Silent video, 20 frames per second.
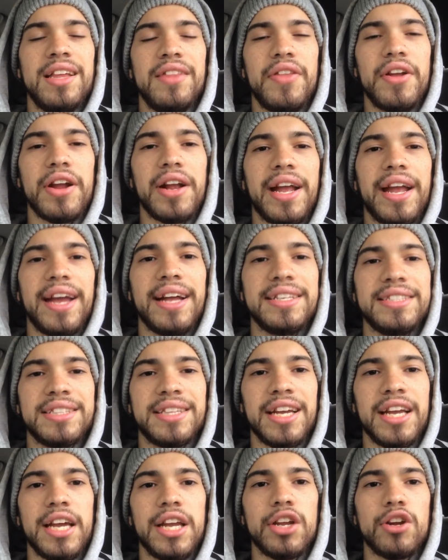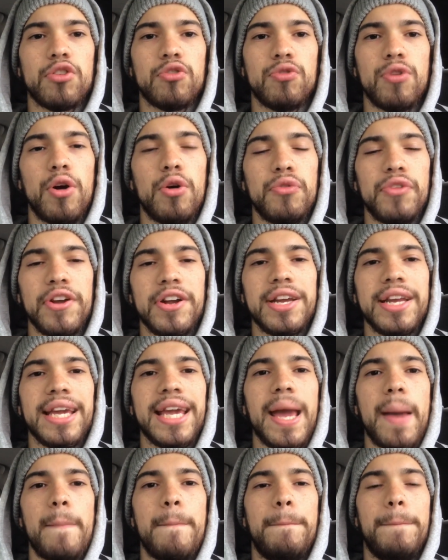They're kids. They're going to grow. They're going to
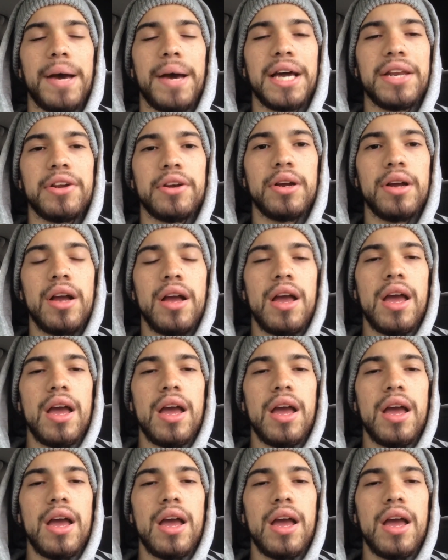get better.